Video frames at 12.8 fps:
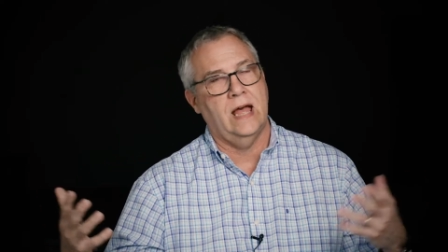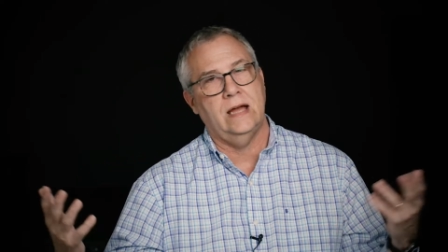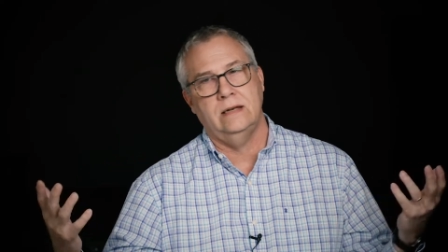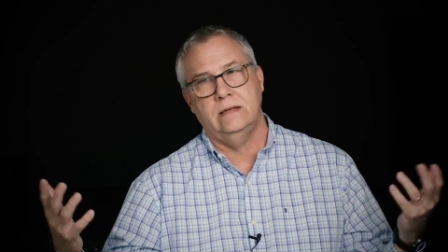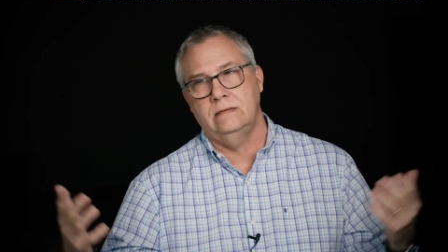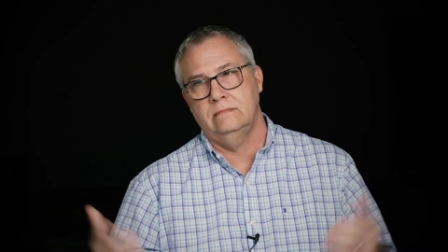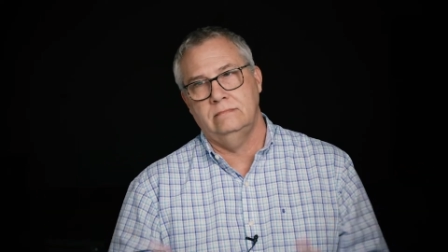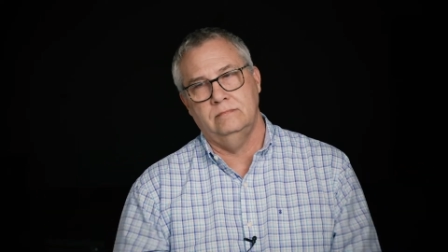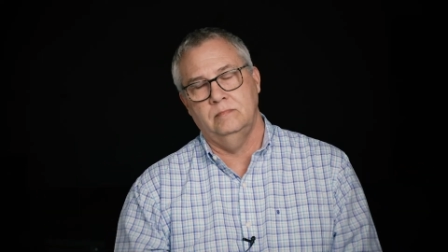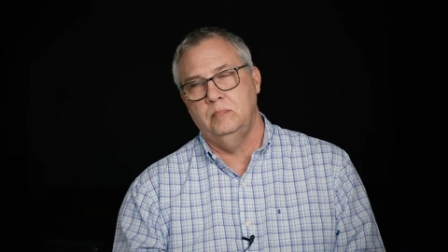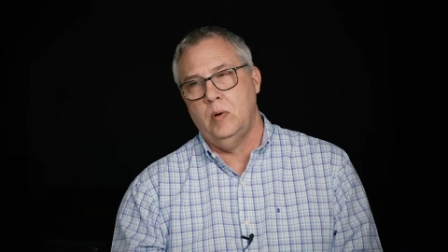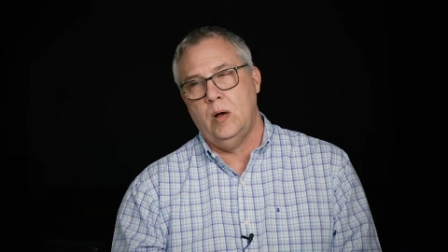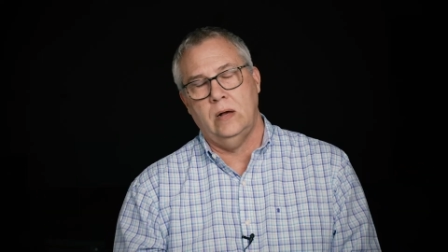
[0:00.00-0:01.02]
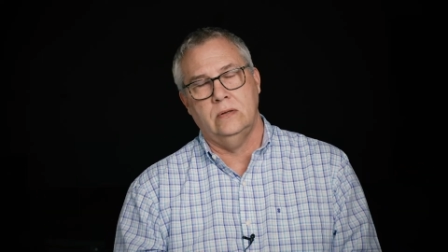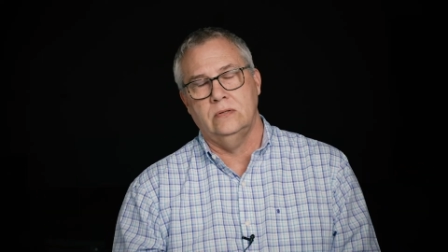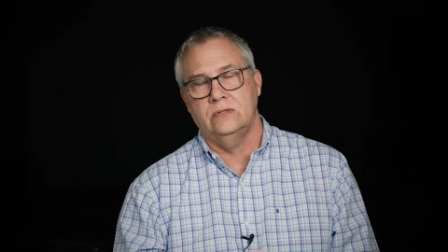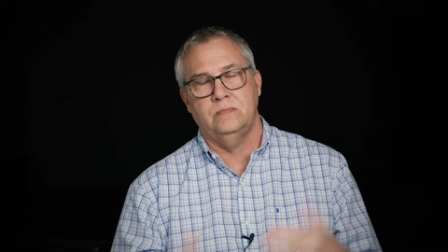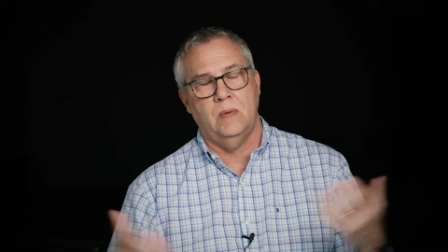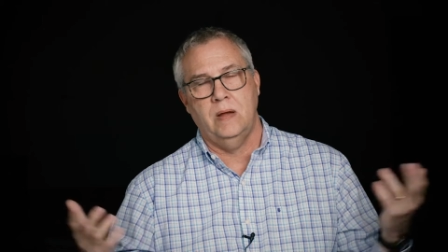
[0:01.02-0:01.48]
That
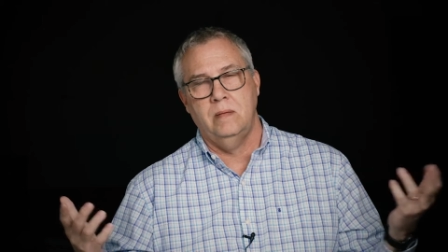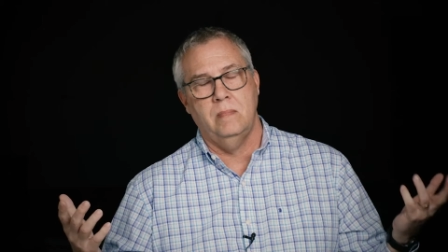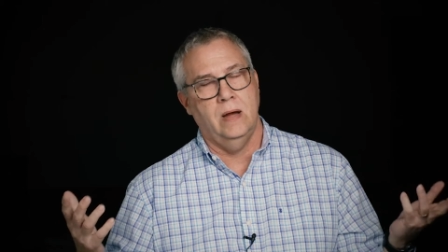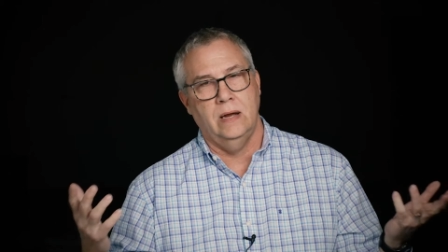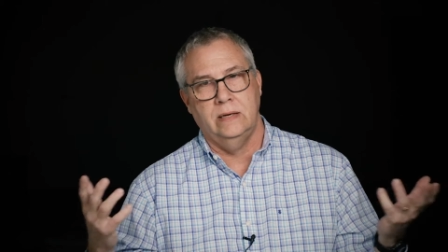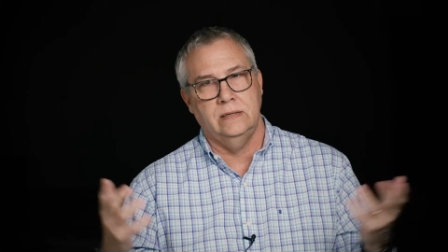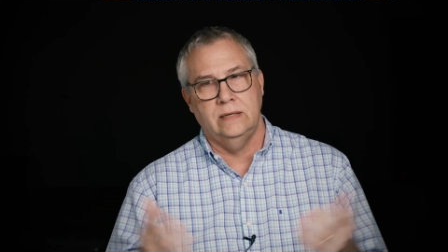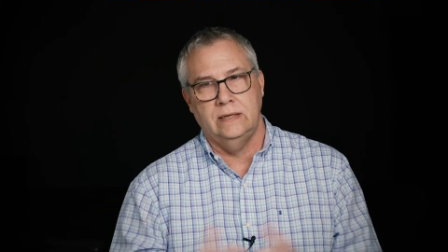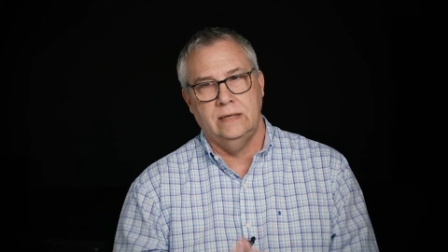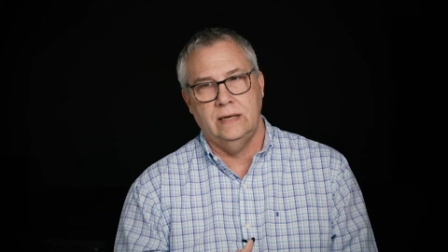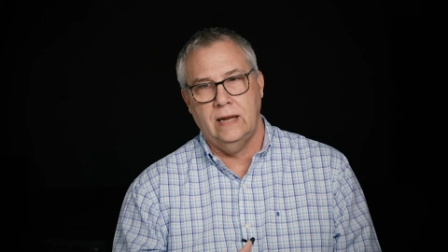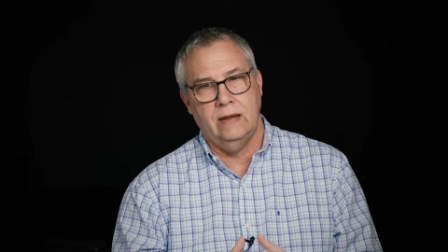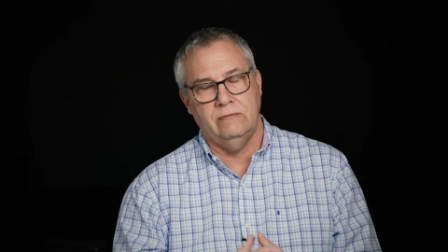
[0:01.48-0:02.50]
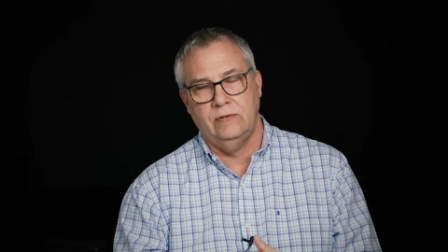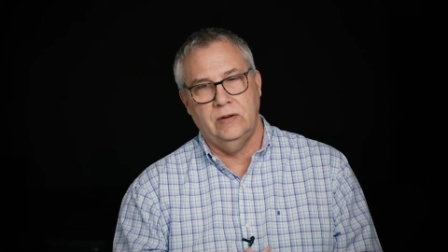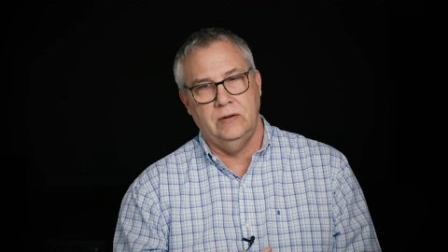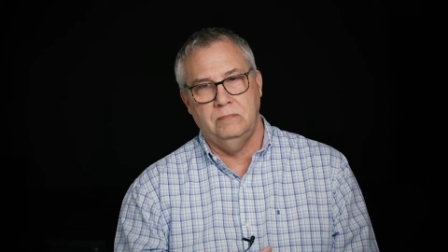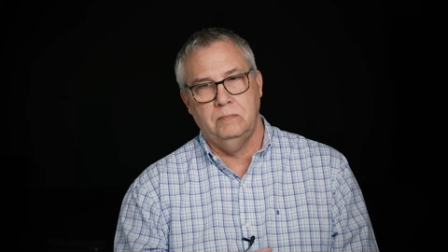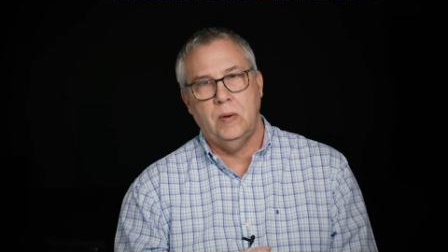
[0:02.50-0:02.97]
boggles my mind in
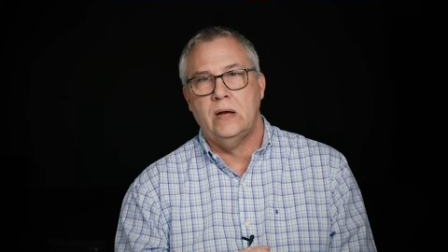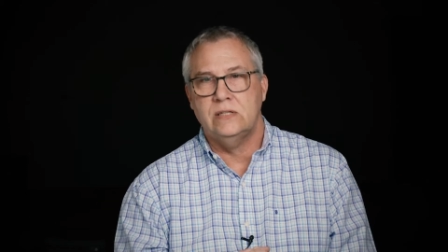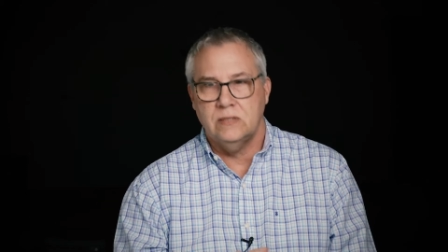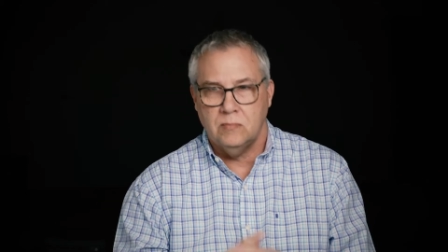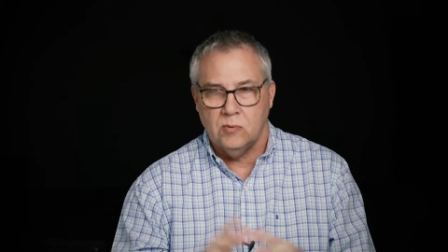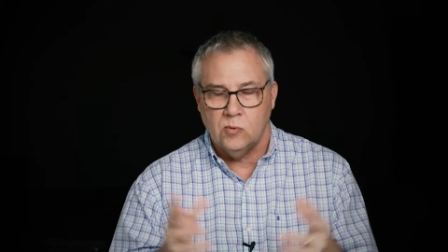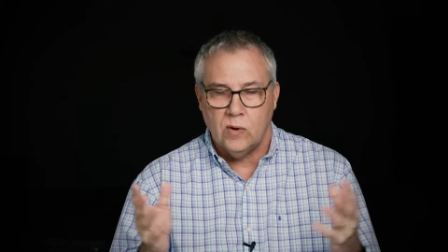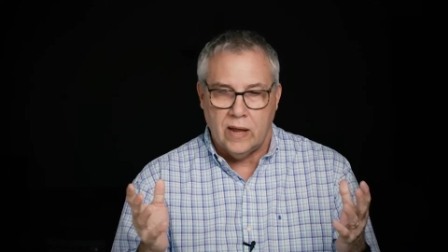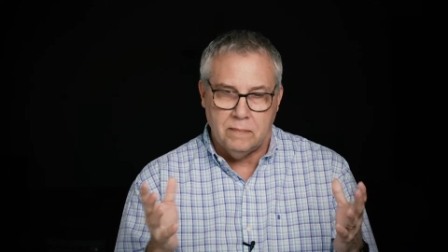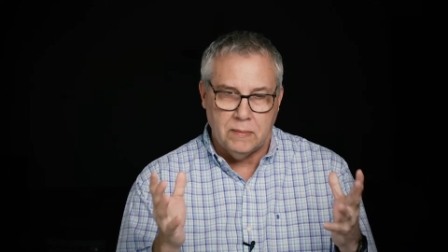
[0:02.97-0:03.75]
every possible way.